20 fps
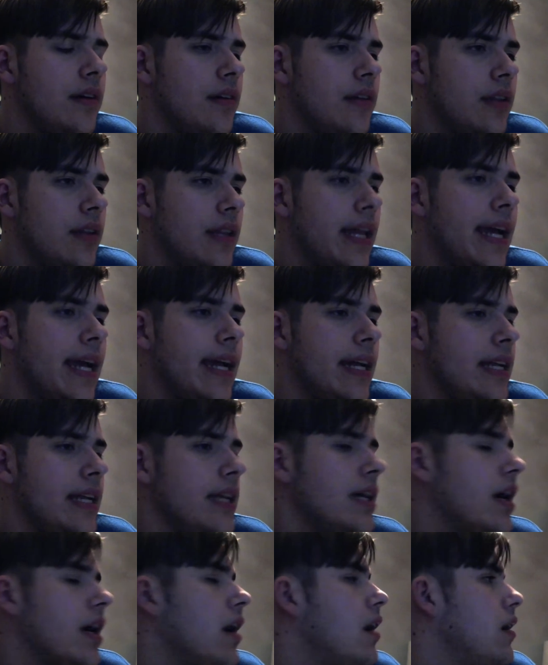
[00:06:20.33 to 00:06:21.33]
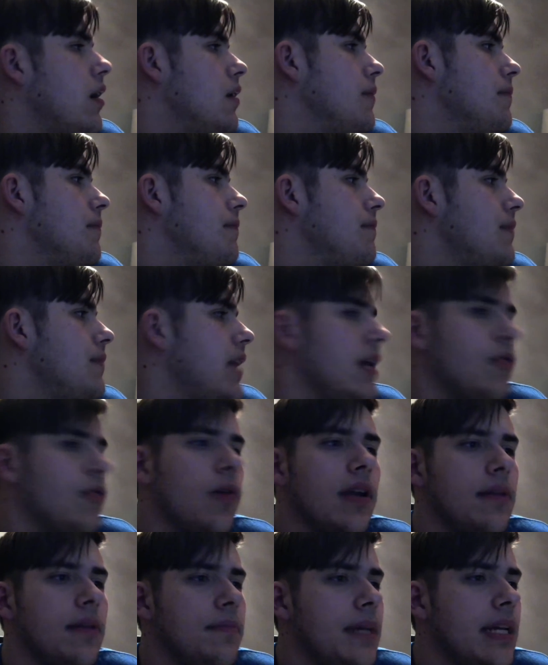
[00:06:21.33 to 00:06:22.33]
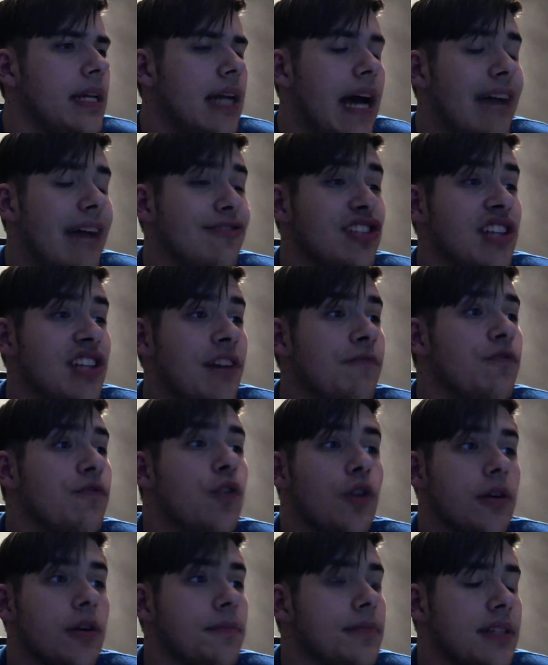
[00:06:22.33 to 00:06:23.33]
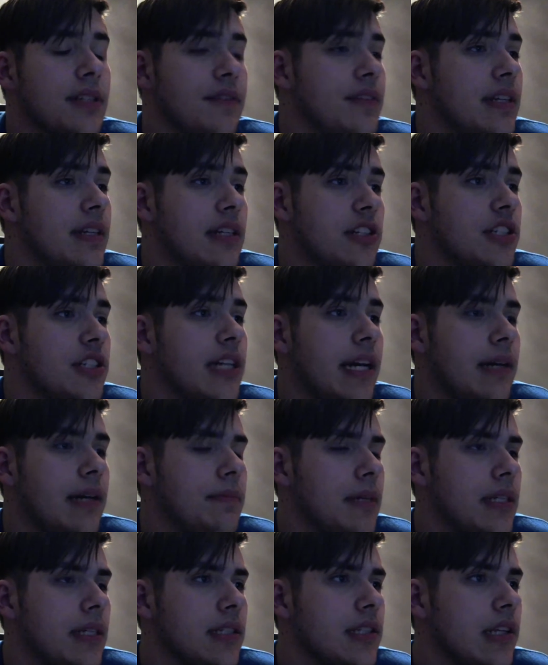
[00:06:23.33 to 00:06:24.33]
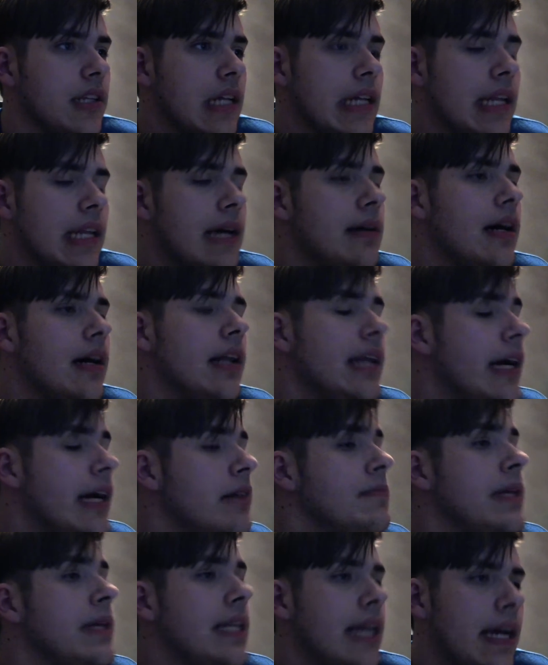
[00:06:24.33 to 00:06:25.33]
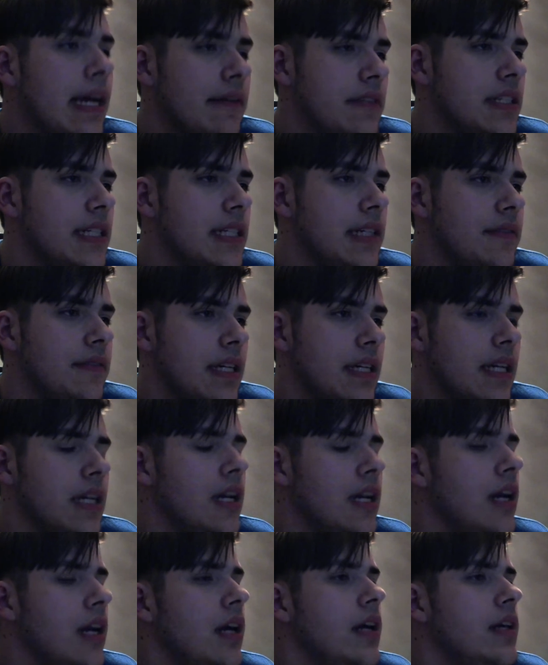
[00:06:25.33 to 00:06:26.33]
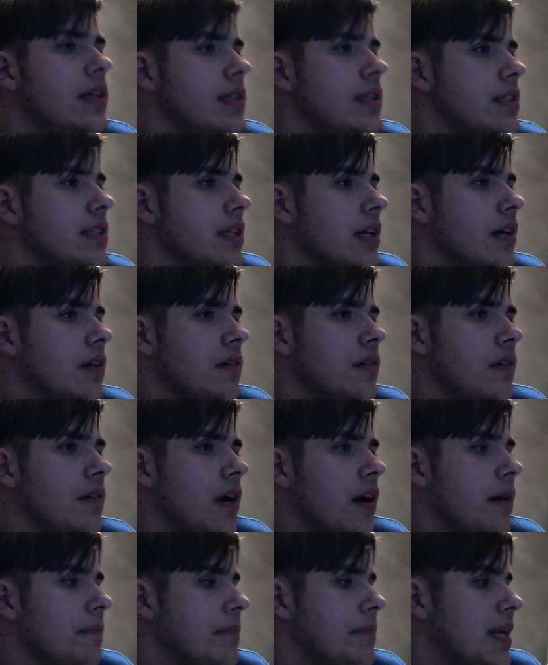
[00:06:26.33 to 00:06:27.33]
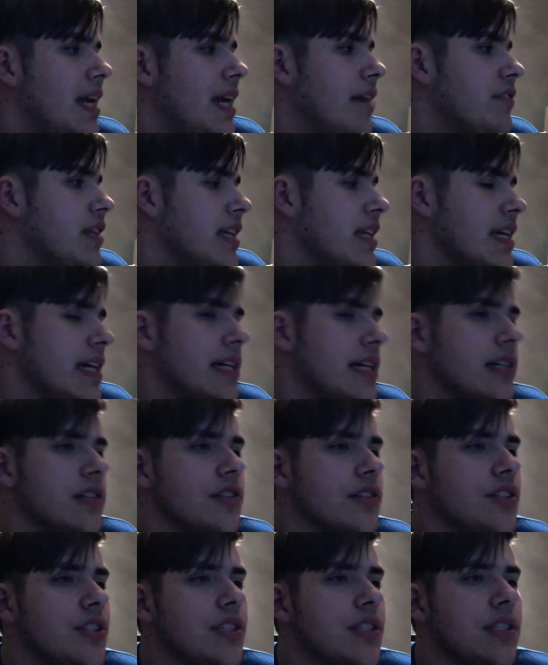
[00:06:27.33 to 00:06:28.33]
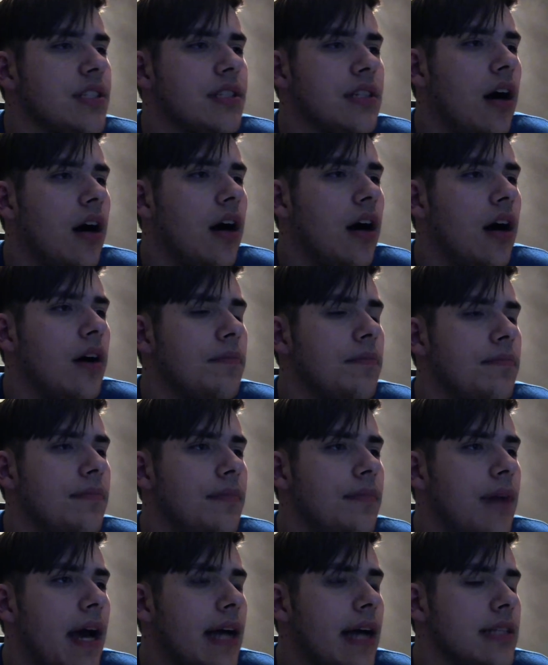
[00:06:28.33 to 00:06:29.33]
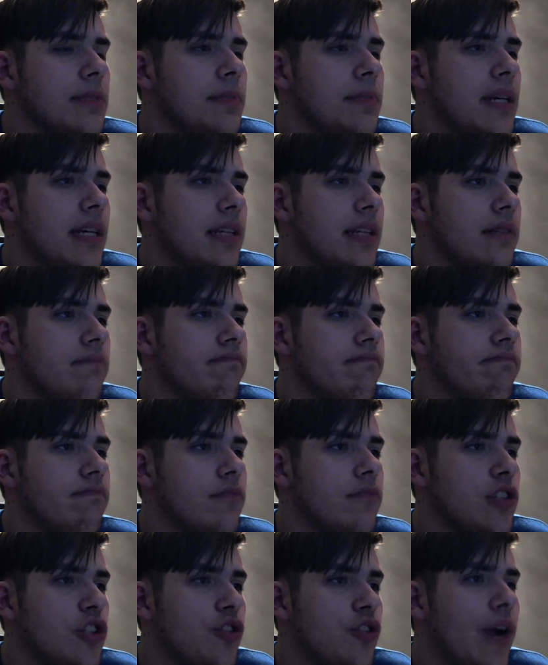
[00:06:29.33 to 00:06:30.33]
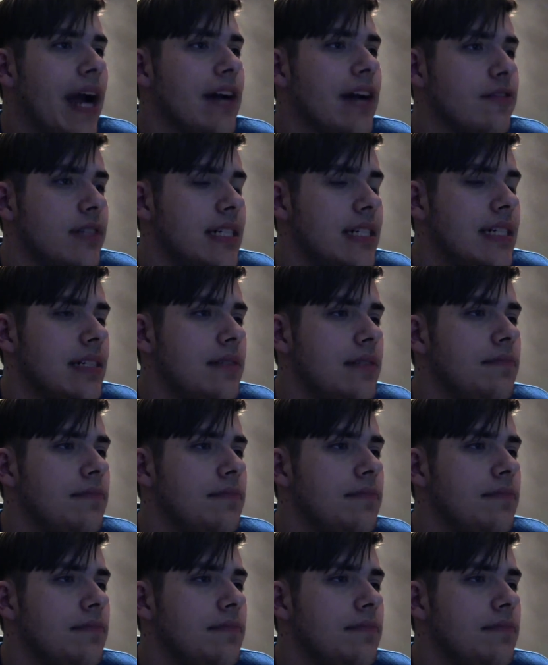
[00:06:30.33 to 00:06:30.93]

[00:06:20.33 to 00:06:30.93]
they um, they wanted me to have some forms of entertainment. So they let allowed me to have the TV. So, um, but everything else um, has been grounded.